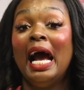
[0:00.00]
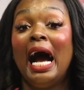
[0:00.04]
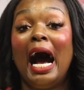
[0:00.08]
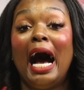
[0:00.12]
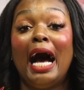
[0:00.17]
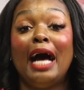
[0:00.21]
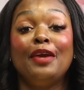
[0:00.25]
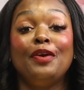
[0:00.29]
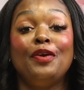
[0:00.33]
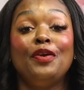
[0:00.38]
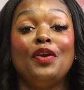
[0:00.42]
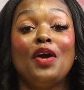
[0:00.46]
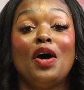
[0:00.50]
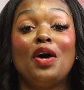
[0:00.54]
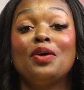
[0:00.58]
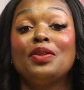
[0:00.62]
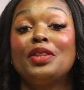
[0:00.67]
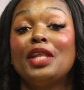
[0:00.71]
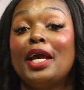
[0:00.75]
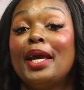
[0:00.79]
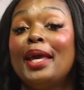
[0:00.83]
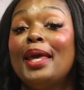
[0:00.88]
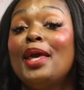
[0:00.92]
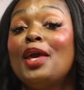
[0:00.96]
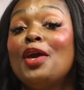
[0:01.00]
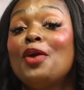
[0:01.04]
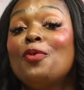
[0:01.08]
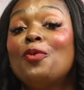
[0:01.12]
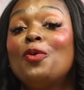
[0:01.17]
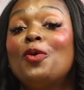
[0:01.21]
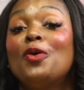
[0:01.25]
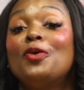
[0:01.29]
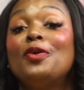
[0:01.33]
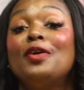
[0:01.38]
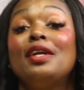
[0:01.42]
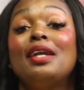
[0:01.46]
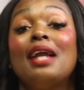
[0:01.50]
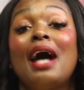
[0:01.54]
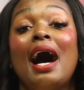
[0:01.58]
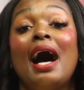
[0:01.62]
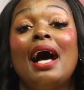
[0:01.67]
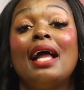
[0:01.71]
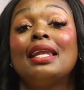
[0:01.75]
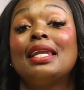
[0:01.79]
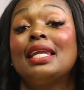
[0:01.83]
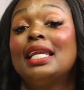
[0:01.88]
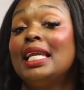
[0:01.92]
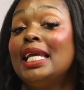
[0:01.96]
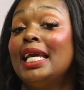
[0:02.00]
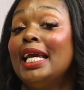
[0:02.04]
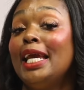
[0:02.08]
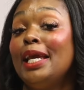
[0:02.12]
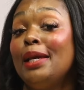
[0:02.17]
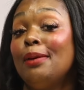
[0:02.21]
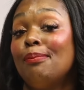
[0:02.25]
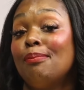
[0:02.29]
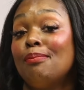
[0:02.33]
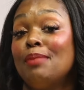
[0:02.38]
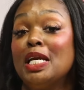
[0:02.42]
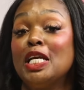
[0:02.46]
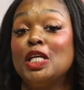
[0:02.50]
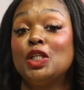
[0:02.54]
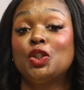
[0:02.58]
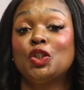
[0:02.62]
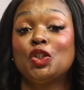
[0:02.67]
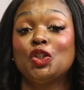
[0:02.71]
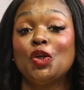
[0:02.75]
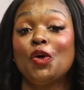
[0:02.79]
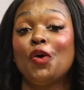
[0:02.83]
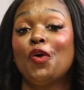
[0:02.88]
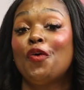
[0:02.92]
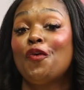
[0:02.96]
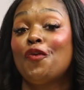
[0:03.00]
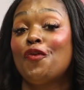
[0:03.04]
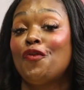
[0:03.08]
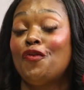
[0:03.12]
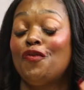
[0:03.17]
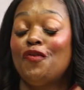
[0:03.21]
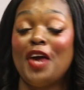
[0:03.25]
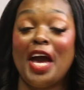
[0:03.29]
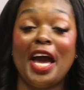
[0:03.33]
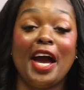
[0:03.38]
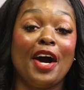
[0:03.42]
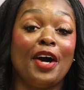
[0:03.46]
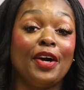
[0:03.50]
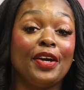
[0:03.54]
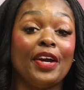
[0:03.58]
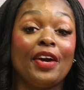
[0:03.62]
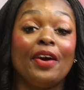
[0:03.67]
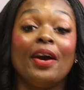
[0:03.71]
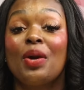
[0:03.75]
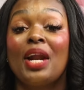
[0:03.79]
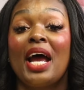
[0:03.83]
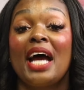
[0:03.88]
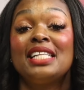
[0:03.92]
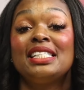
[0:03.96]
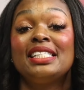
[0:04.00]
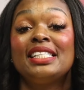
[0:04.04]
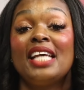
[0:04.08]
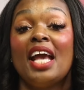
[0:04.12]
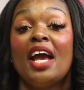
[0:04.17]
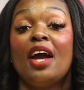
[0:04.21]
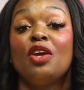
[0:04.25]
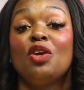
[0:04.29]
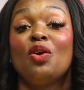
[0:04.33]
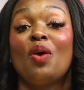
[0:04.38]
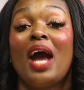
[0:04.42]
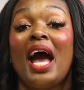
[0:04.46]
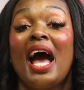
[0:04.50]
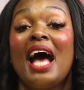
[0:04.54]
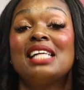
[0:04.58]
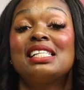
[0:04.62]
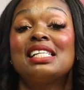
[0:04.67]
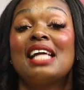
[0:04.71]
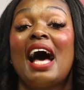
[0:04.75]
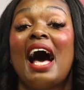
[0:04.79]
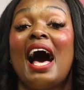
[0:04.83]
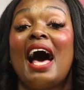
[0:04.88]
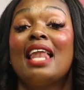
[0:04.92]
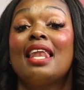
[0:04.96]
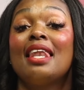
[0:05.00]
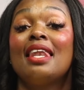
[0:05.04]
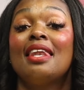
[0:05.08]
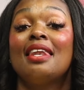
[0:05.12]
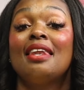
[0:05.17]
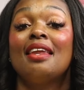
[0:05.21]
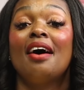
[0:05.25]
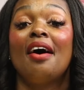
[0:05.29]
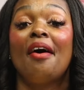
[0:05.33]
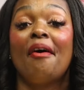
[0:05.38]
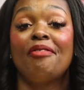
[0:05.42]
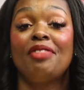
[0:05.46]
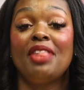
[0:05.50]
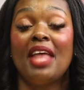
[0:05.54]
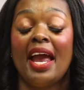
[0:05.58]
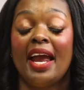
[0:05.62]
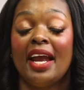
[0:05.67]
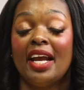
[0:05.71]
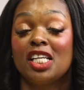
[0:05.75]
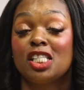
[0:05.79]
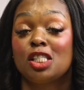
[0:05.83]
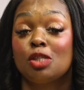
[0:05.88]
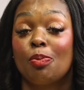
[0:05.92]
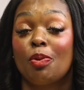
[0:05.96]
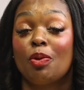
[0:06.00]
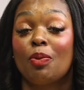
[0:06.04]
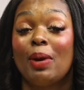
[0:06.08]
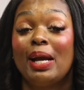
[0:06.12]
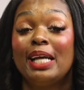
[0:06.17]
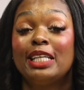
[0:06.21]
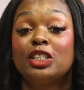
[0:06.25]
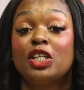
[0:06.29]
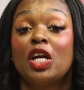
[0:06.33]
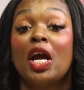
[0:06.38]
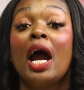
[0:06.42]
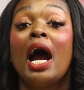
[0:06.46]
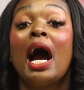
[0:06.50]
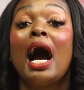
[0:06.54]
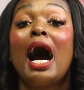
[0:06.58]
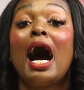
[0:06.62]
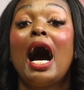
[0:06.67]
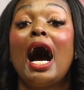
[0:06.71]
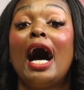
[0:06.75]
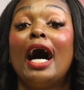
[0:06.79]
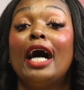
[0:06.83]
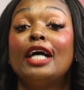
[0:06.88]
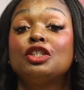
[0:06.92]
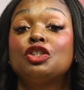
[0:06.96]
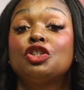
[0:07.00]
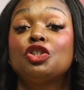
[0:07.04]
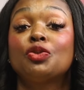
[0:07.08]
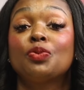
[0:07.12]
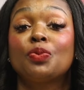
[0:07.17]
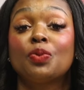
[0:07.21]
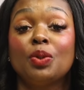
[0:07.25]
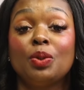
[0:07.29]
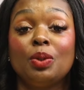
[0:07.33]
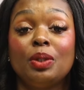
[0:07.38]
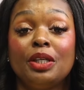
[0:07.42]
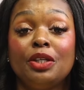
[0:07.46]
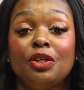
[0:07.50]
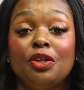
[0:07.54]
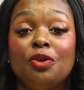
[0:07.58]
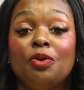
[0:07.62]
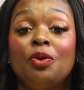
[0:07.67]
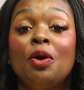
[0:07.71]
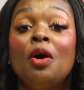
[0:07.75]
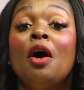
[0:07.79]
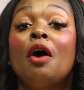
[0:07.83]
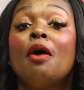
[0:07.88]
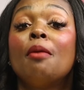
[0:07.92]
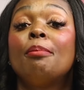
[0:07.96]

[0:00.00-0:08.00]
I know that he will not lead me to failure. And when I tell you guys, I love that inspiration, I truly do.